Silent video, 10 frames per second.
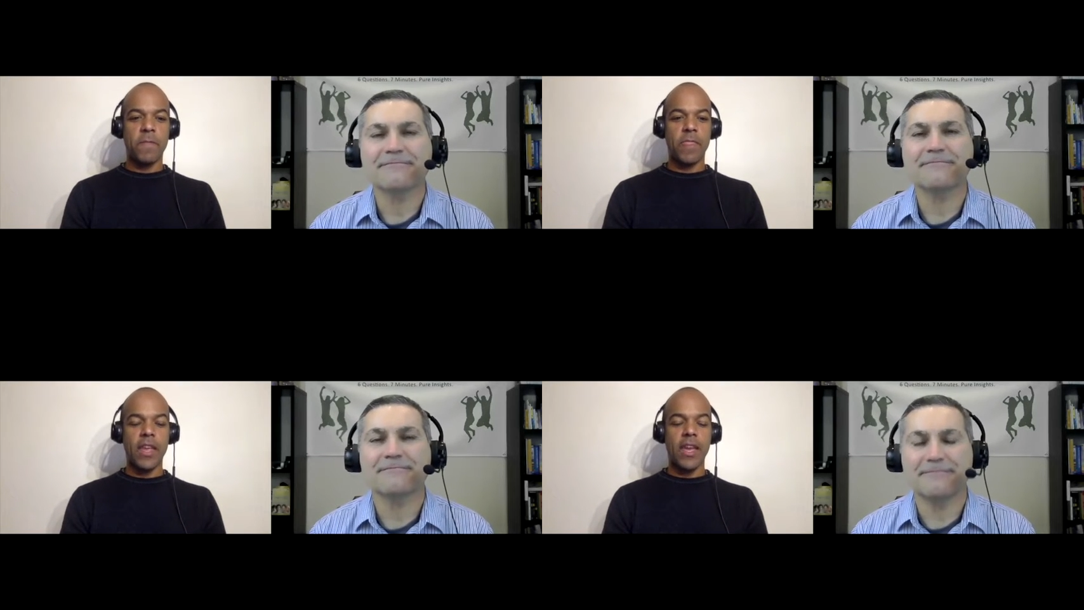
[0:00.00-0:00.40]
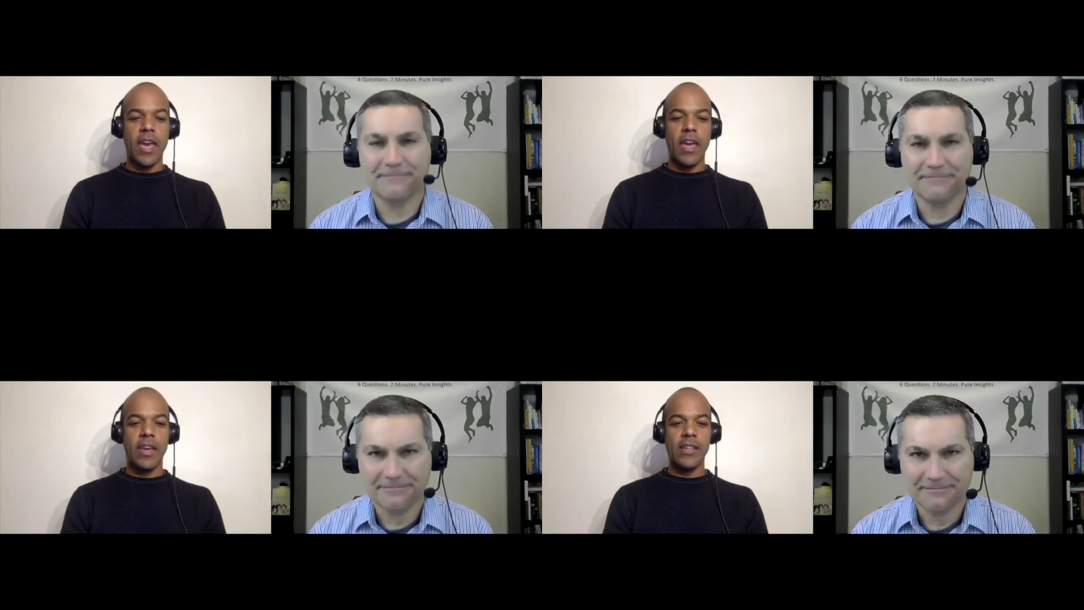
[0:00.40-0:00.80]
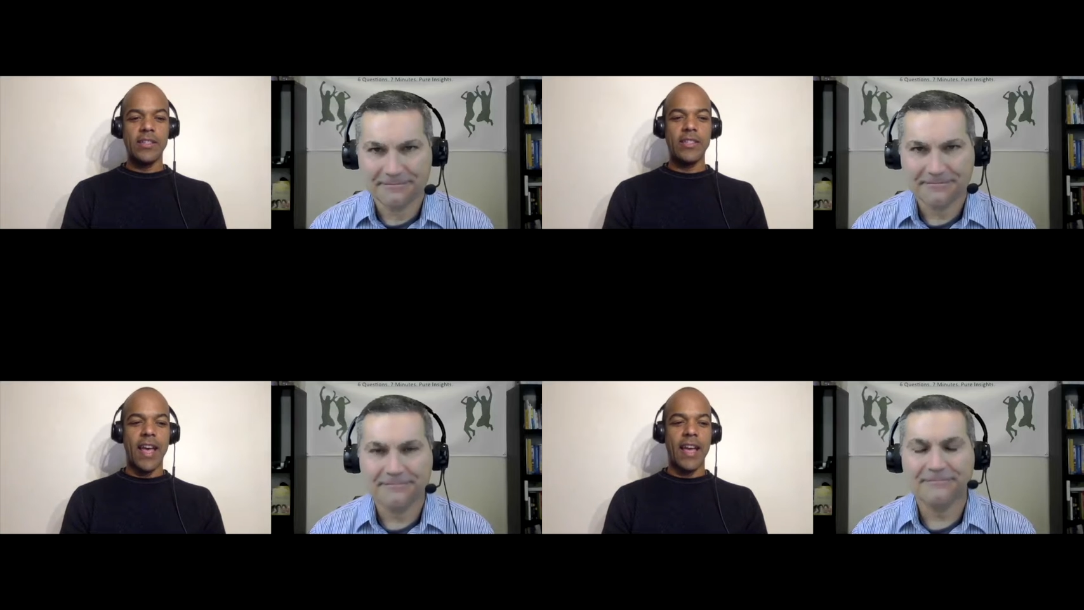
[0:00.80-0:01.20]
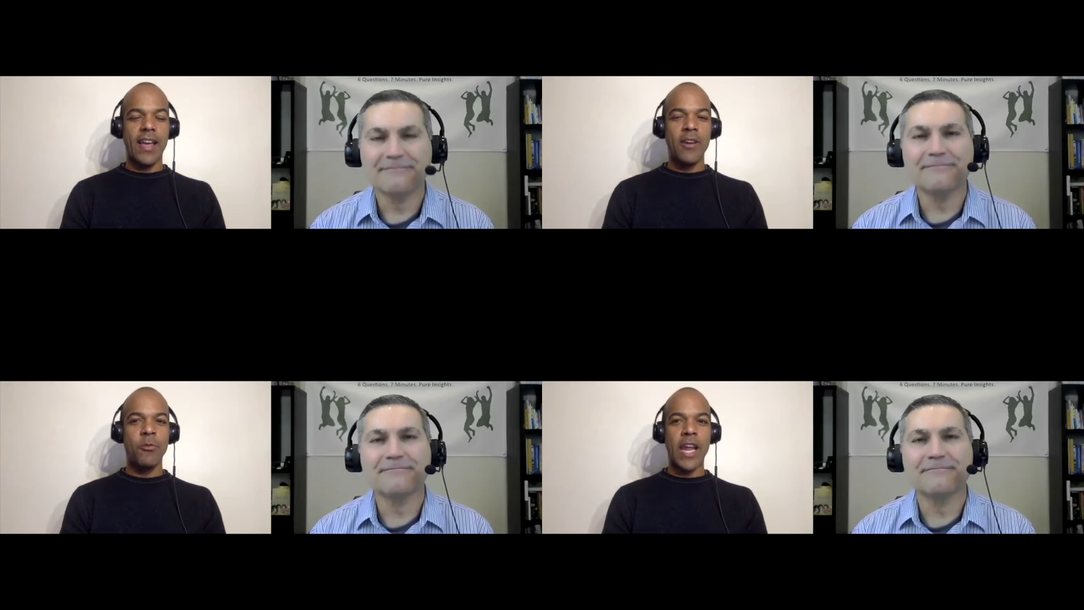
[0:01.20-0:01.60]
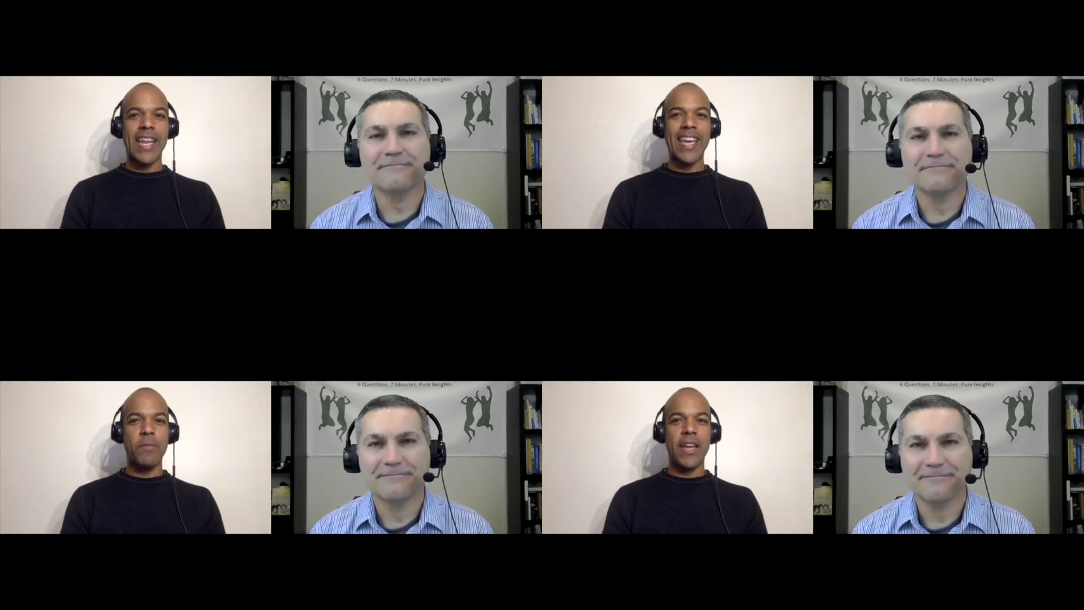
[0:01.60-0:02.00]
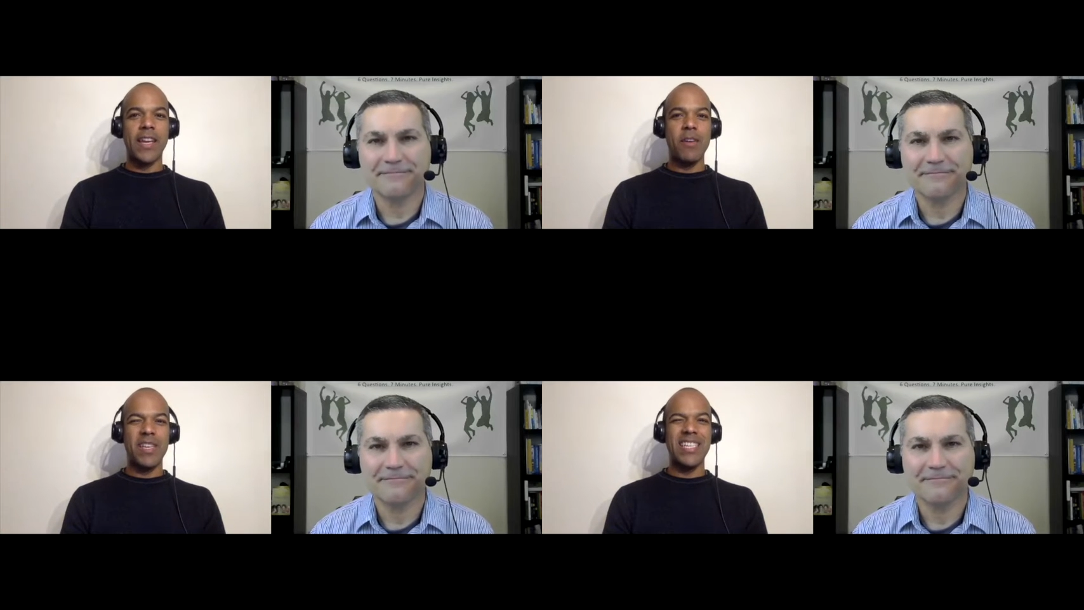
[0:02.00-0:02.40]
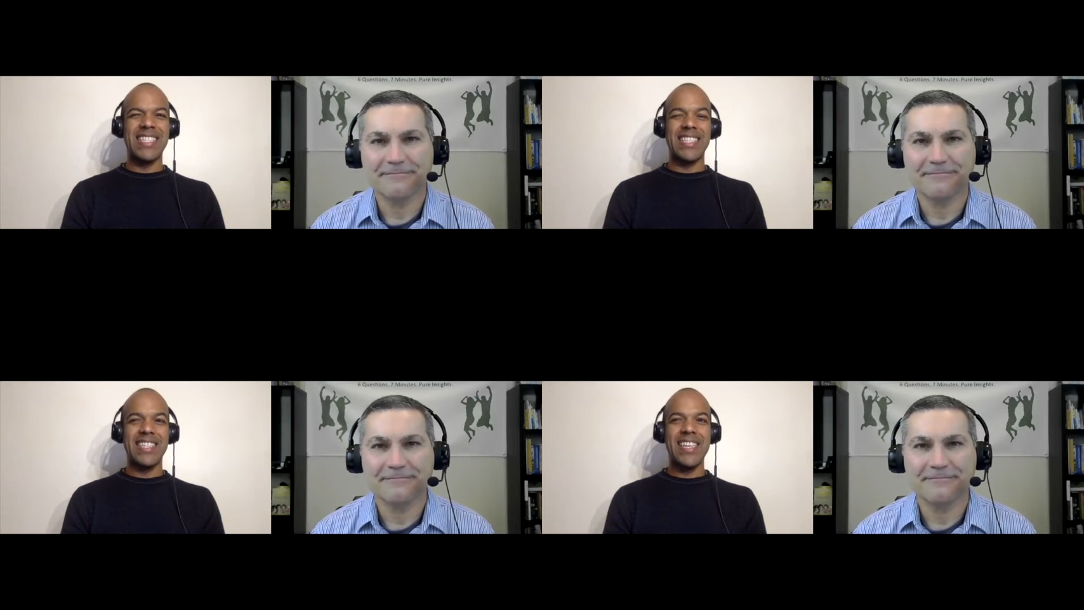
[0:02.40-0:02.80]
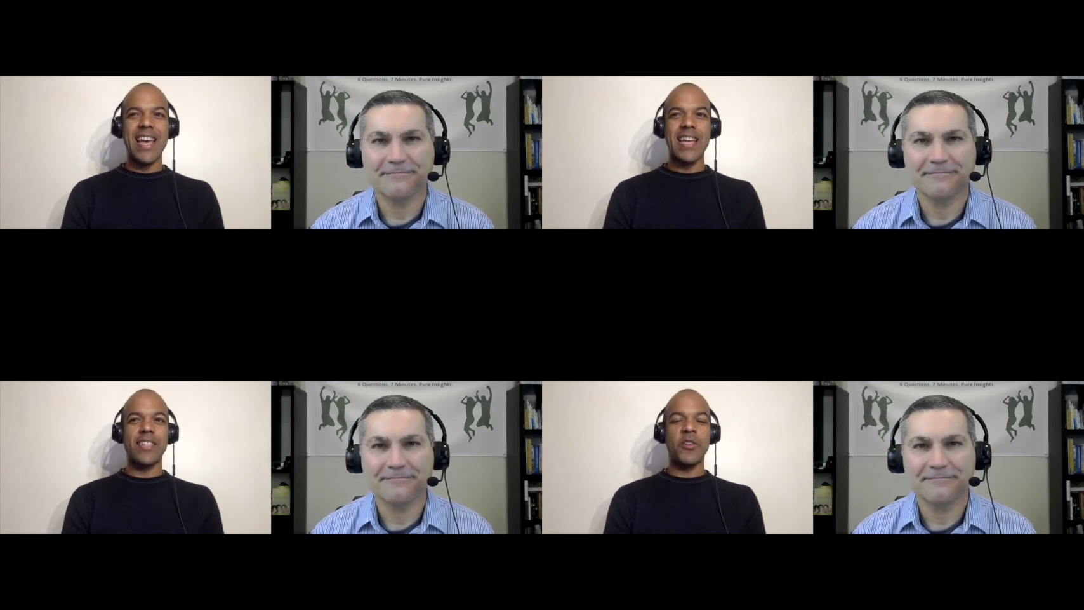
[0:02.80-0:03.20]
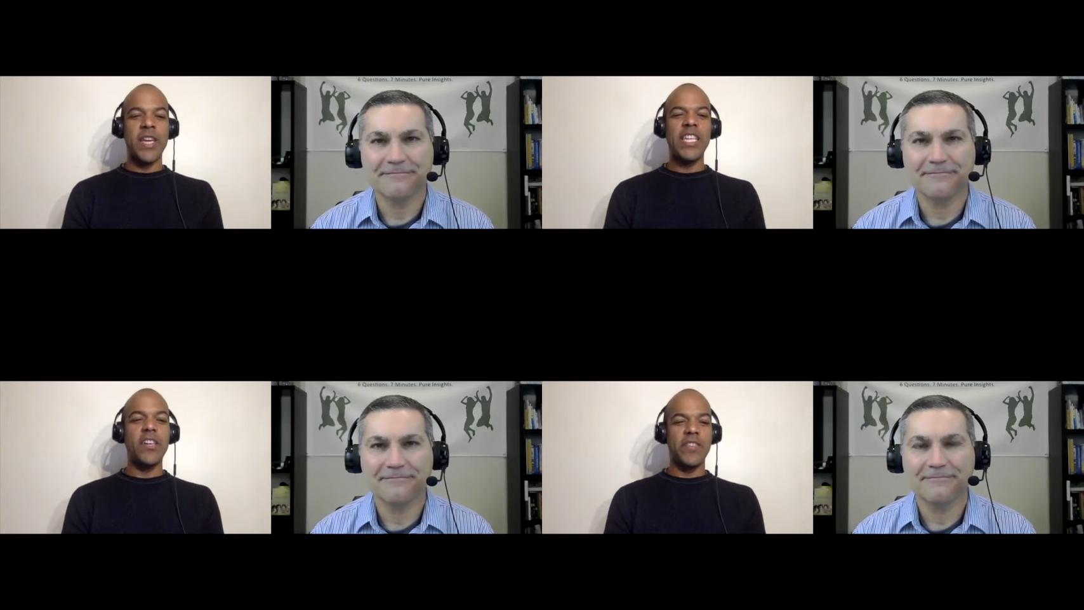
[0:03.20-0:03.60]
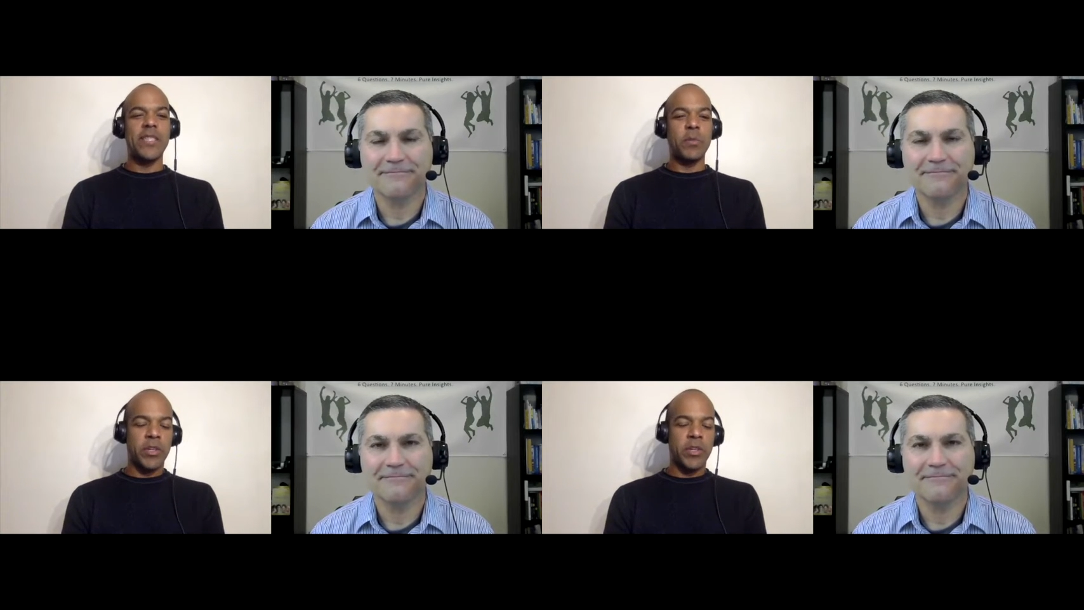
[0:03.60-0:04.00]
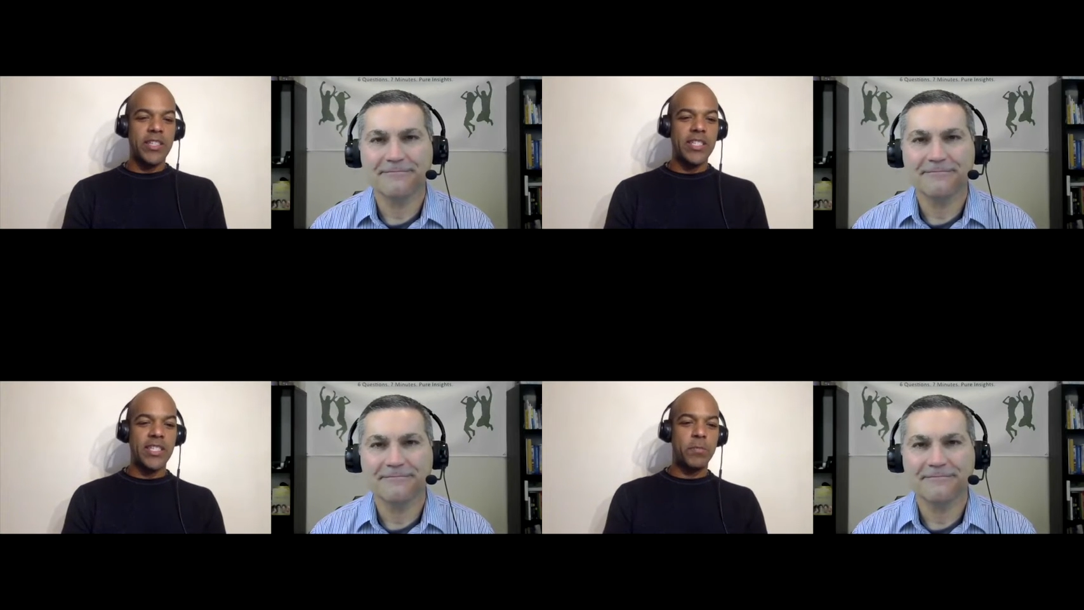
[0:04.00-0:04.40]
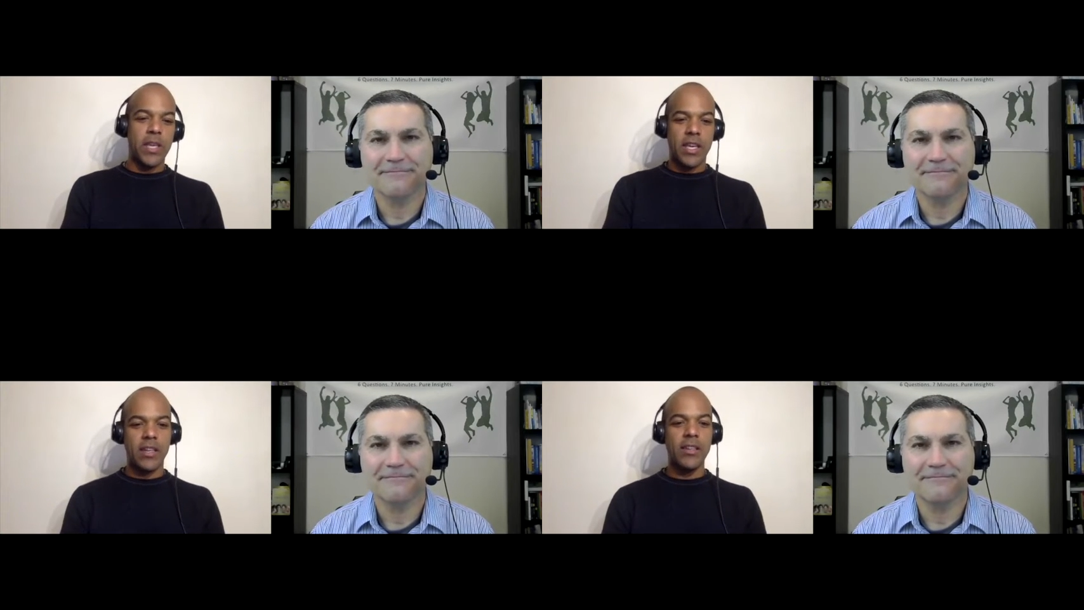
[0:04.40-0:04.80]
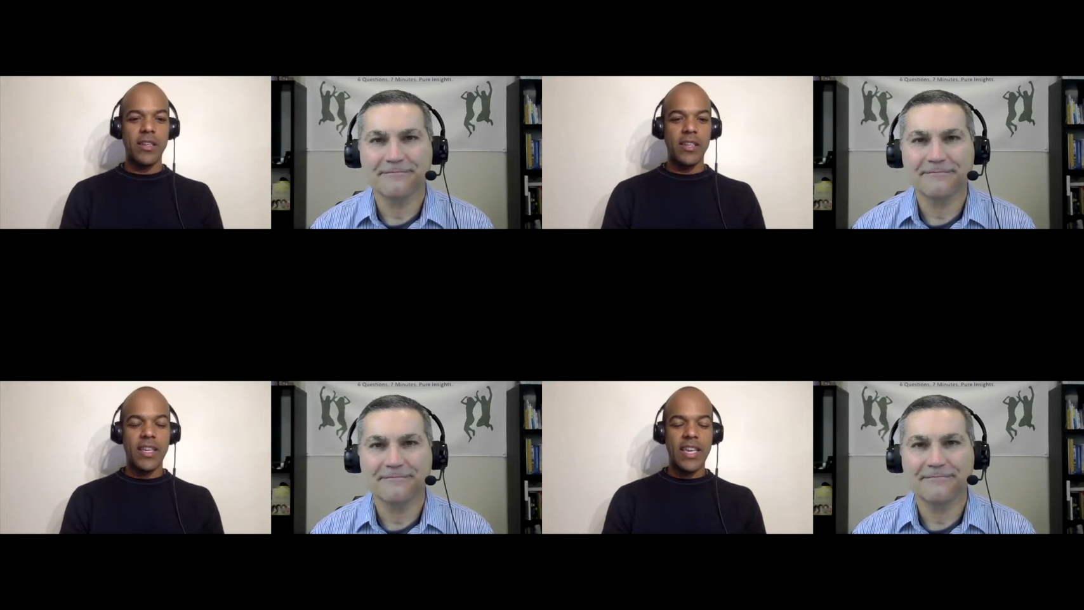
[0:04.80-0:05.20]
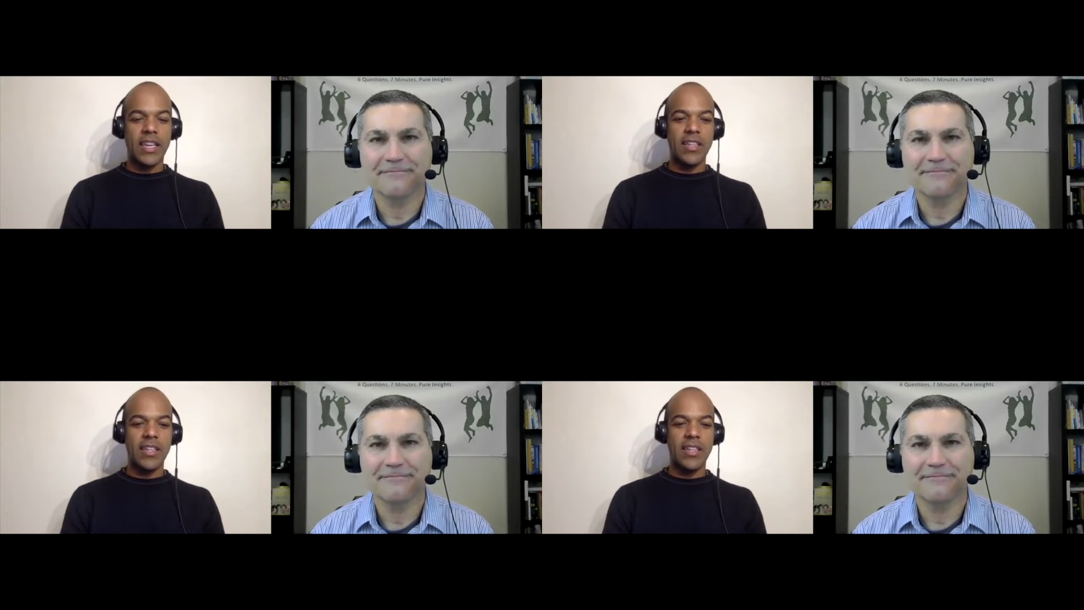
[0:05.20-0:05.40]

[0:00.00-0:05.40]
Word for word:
Speaker 1: And what I like about him is he has a great deal of experience. He's been in the